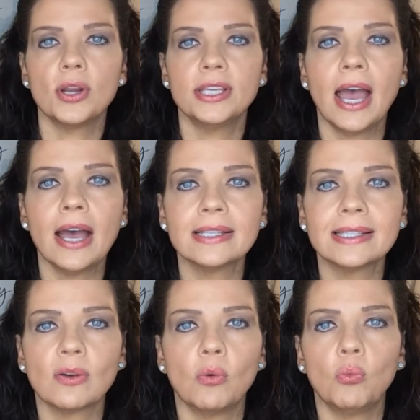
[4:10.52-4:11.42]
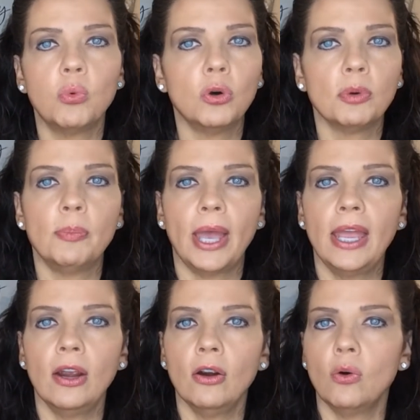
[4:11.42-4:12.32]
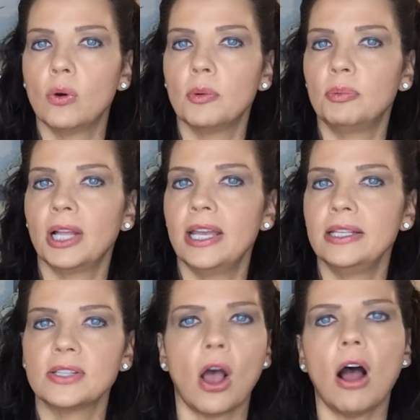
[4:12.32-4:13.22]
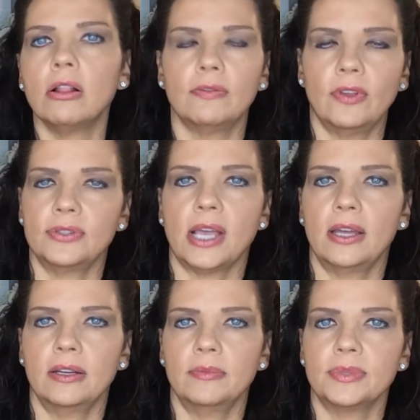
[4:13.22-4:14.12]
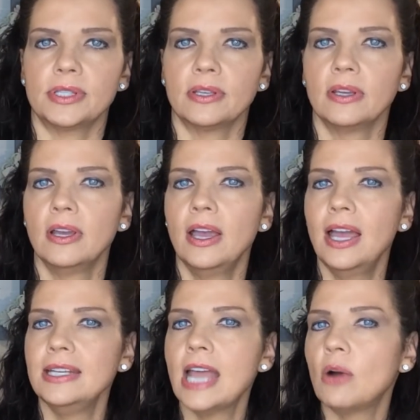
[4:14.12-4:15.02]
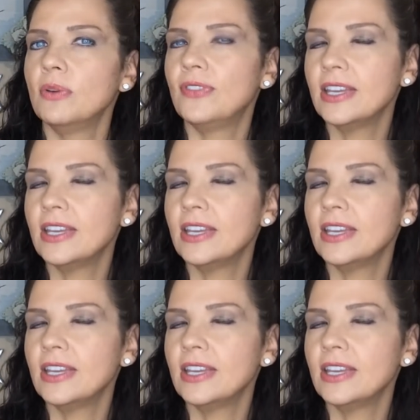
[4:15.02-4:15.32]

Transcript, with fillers: yes, we'll repair or replace all of those items. Now, if they